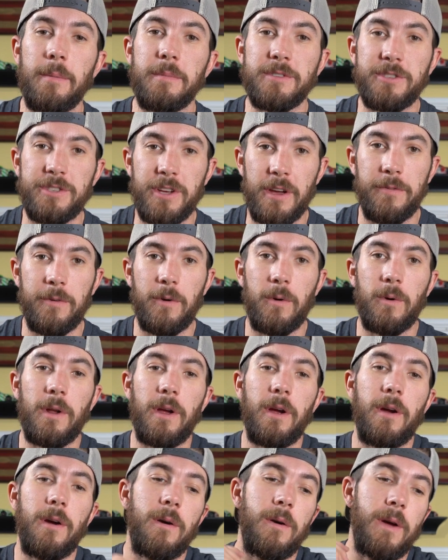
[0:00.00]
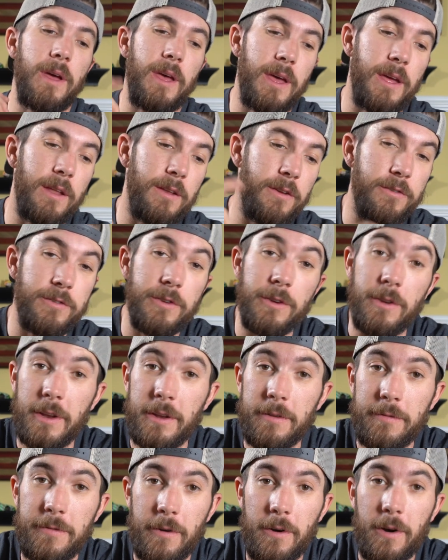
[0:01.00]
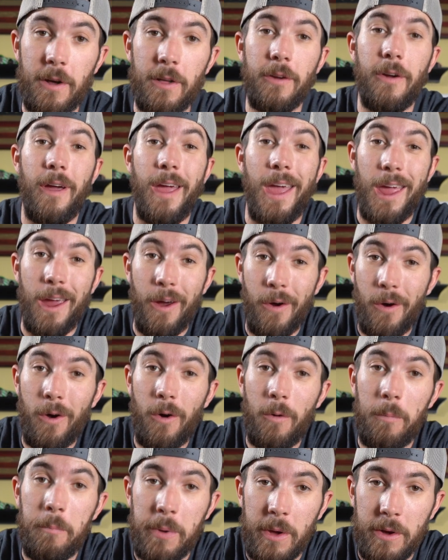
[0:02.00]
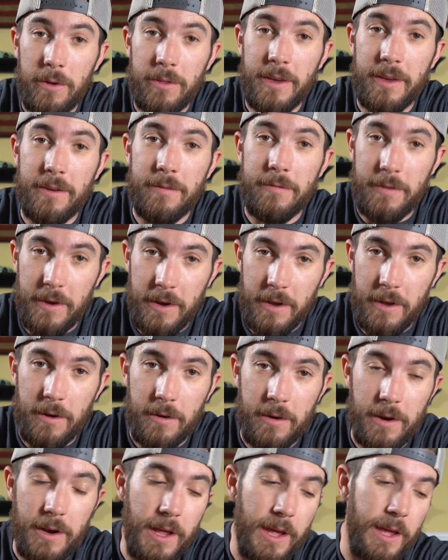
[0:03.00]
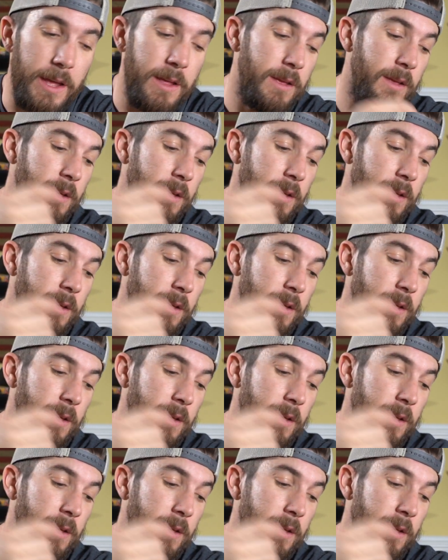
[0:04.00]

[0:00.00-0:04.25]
is Jeff Cordero, and you're tuning in for another arrow building video today.